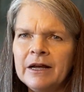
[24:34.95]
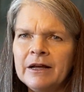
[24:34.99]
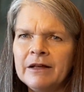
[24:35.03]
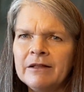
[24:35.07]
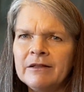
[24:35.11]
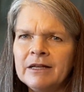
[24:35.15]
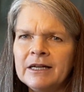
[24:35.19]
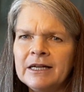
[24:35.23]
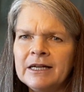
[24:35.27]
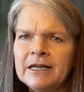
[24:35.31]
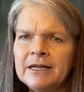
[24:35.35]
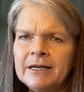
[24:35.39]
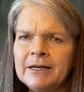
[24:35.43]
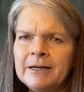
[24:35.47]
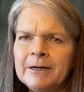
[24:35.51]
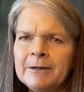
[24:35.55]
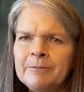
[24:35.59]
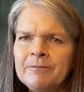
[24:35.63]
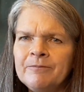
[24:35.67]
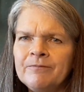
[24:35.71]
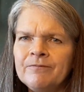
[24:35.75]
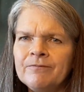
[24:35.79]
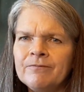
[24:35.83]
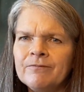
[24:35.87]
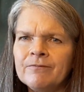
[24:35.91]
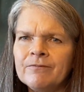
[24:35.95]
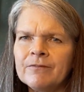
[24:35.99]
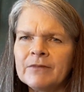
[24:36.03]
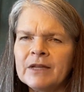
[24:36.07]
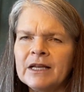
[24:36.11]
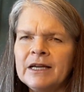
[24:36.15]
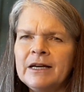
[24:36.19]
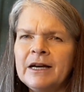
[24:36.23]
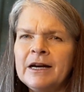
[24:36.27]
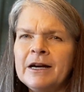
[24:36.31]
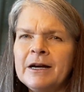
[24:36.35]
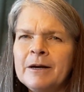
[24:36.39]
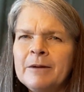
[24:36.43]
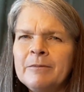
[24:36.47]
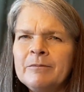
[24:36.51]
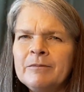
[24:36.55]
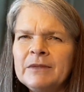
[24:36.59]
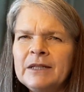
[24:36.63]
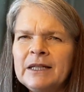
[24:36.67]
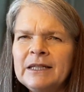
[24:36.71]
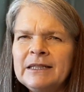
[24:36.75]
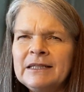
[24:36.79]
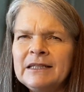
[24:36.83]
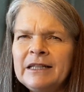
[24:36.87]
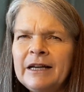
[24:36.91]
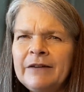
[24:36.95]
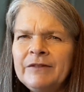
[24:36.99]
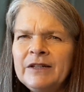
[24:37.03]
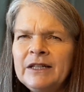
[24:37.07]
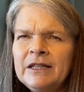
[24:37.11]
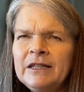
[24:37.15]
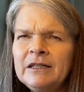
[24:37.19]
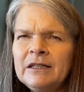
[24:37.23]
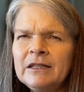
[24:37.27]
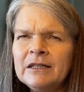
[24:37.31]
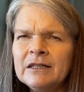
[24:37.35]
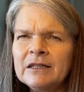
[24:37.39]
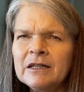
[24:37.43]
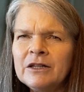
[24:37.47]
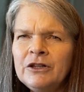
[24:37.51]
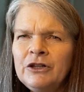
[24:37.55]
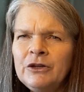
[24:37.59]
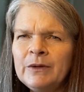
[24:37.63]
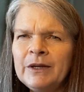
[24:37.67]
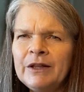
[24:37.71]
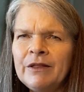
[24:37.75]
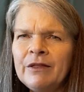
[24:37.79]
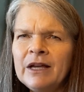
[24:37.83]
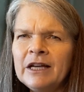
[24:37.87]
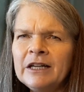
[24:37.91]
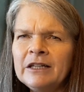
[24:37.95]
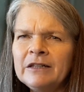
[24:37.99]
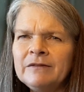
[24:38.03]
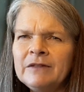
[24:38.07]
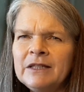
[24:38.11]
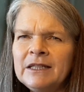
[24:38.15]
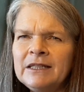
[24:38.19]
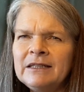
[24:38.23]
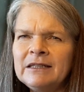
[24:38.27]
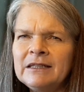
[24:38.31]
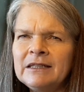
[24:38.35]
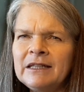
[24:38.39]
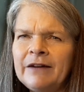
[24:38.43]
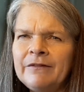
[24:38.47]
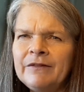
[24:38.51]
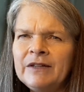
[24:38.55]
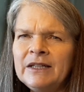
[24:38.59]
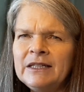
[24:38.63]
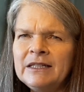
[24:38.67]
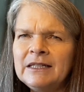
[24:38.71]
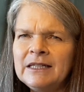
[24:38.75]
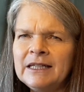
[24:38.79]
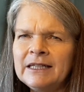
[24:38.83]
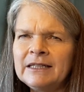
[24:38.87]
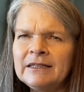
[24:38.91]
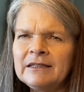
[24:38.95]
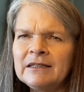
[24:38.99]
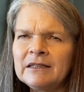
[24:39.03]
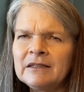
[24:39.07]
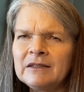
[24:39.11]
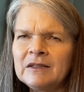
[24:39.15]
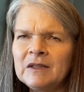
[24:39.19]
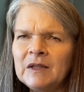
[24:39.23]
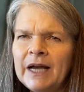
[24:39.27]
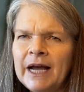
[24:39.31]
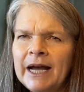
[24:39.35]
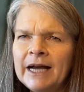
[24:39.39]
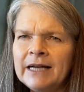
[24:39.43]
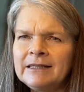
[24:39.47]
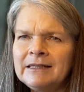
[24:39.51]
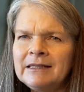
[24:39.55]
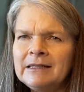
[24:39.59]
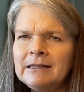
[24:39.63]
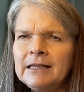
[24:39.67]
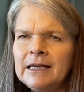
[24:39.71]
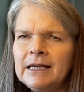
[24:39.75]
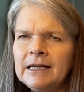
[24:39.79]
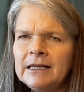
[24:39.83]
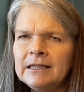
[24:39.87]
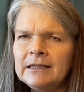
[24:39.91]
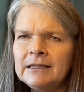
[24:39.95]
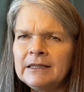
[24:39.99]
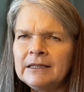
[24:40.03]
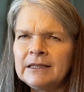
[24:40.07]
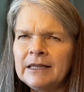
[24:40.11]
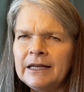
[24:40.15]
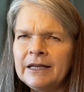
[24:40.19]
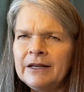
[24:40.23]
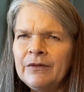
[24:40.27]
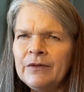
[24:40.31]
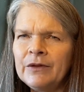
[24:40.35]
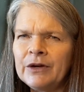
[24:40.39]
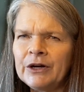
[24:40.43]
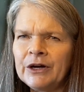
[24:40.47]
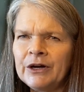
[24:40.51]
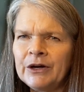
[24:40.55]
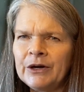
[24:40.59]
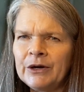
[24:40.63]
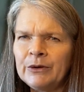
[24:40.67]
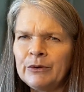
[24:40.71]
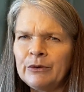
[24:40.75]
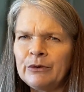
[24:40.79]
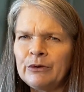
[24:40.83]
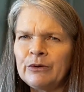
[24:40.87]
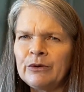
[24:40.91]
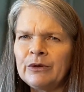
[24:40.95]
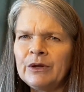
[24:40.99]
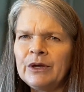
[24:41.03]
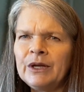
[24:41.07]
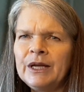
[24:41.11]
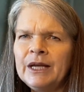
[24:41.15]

The seven, you could think of these 7 discs as seeds in the earth.